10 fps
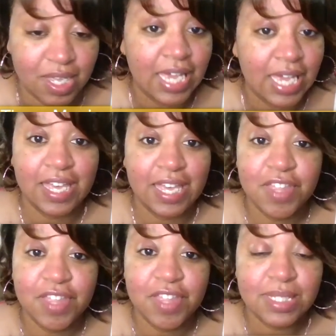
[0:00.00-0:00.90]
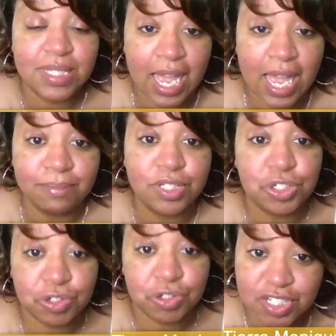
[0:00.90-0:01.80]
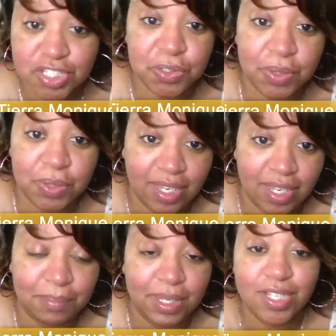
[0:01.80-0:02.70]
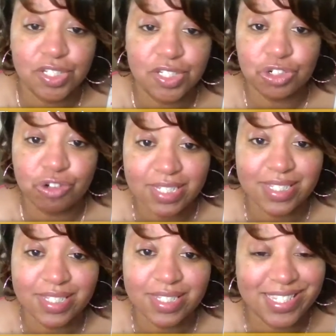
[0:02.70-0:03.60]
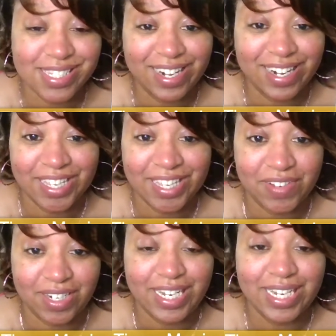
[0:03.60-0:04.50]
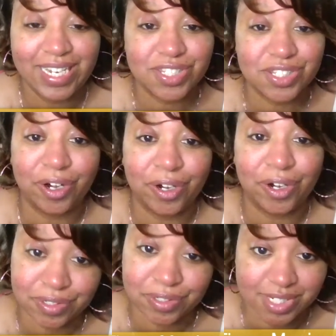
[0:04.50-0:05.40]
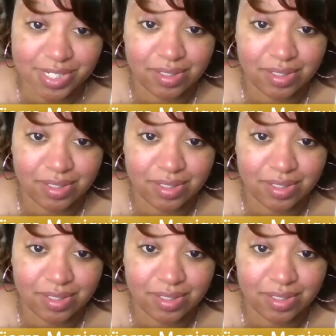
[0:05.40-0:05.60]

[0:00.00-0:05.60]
give them time to trust you again because trust is not a given, it is earned.